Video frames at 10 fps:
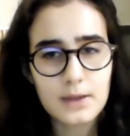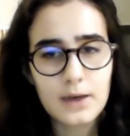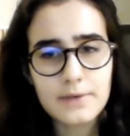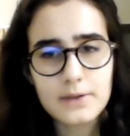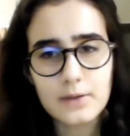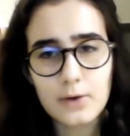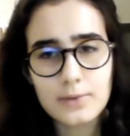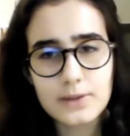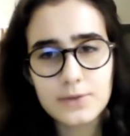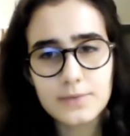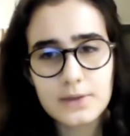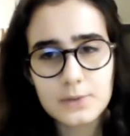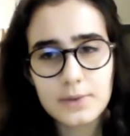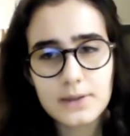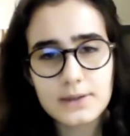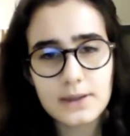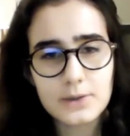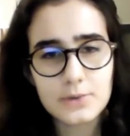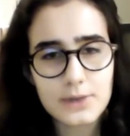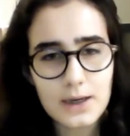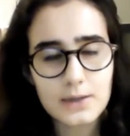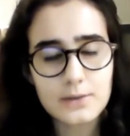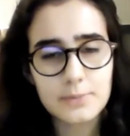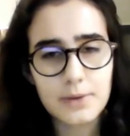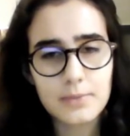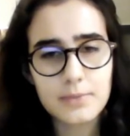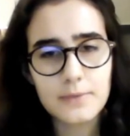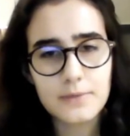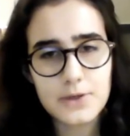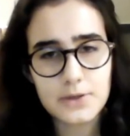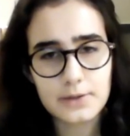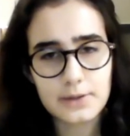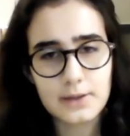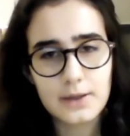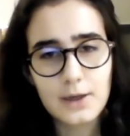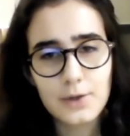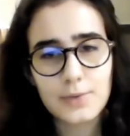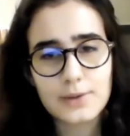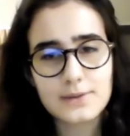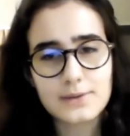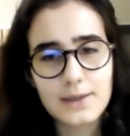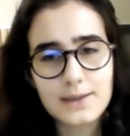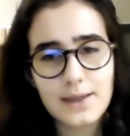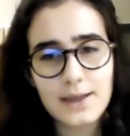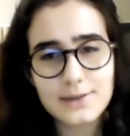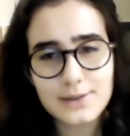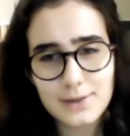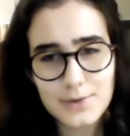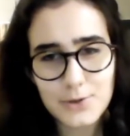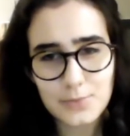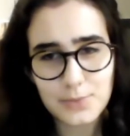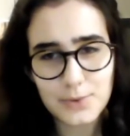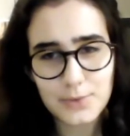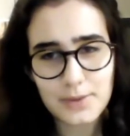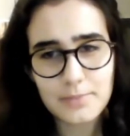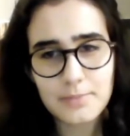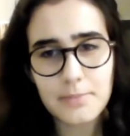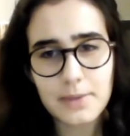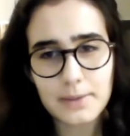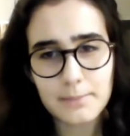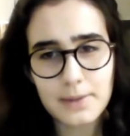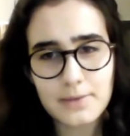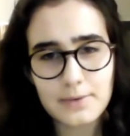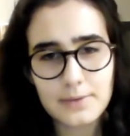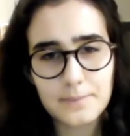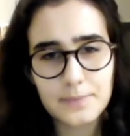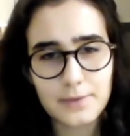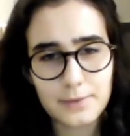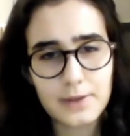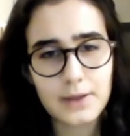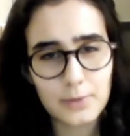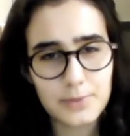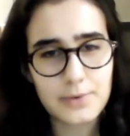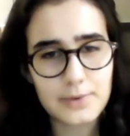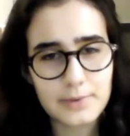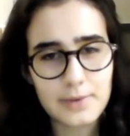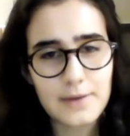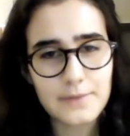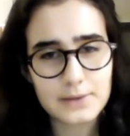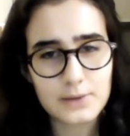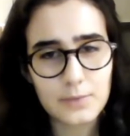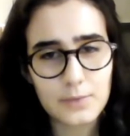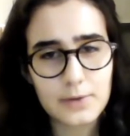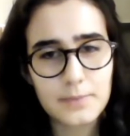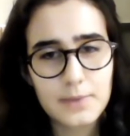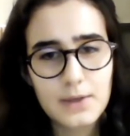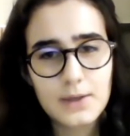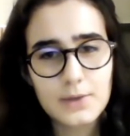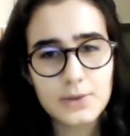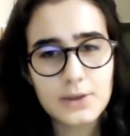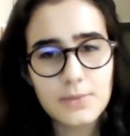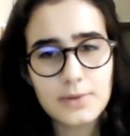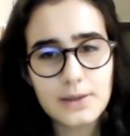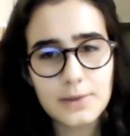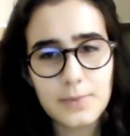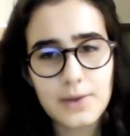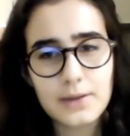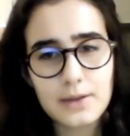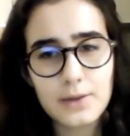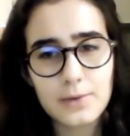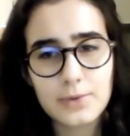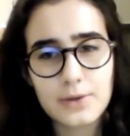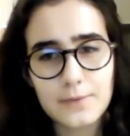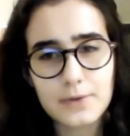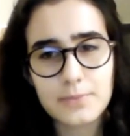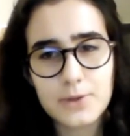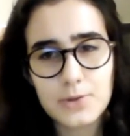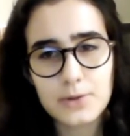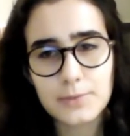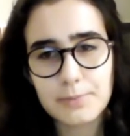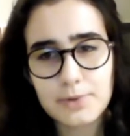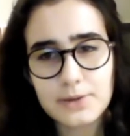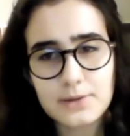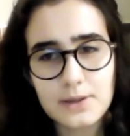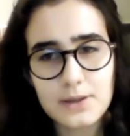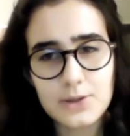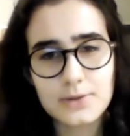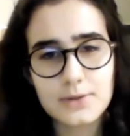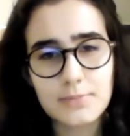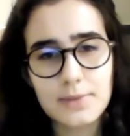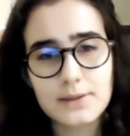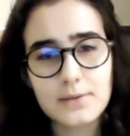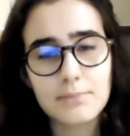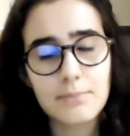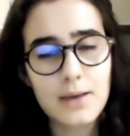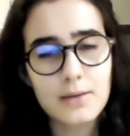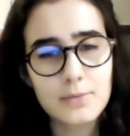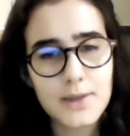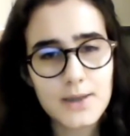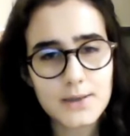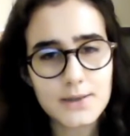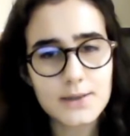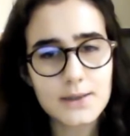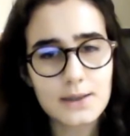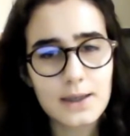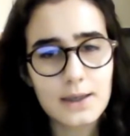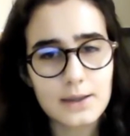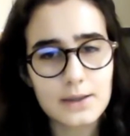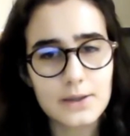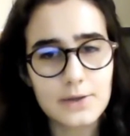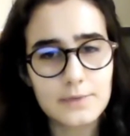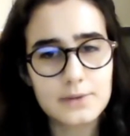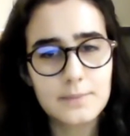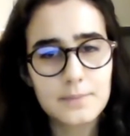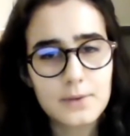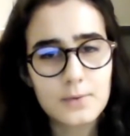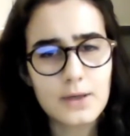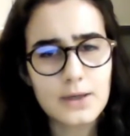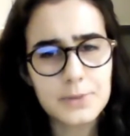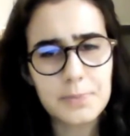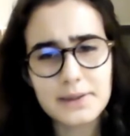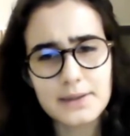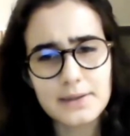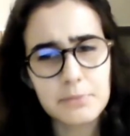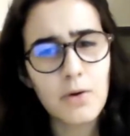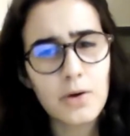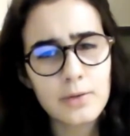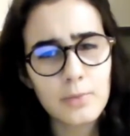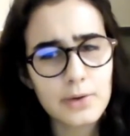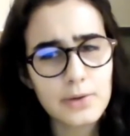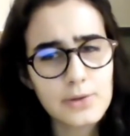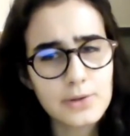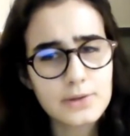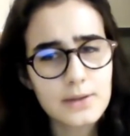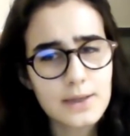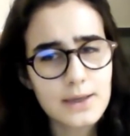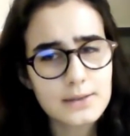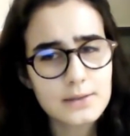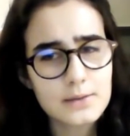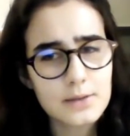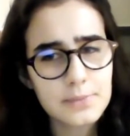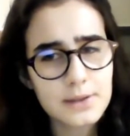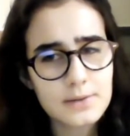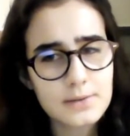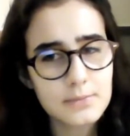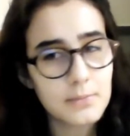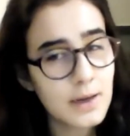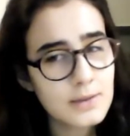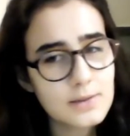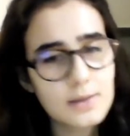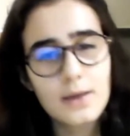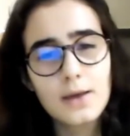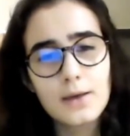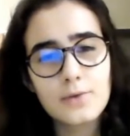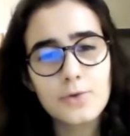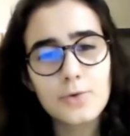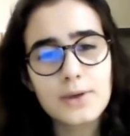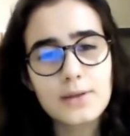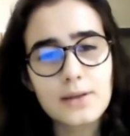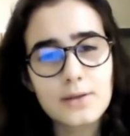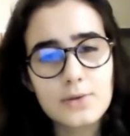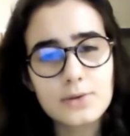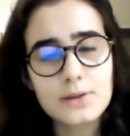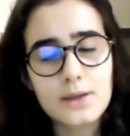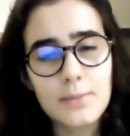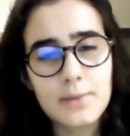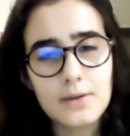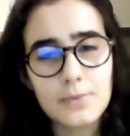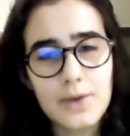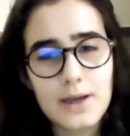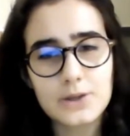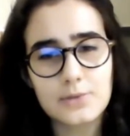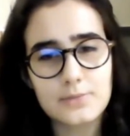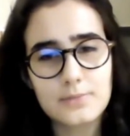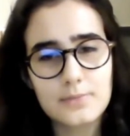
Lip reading: Having the knowledge of this, we decided to tackle the problem efficiently through a synthetic data generation program made in Blender, a 3D computer graphics software, to simulate reality through different visual representations based on bioluminescence kinetic curves, which basically model what occurs in the test subjects, mice, during the induced chemical reaction.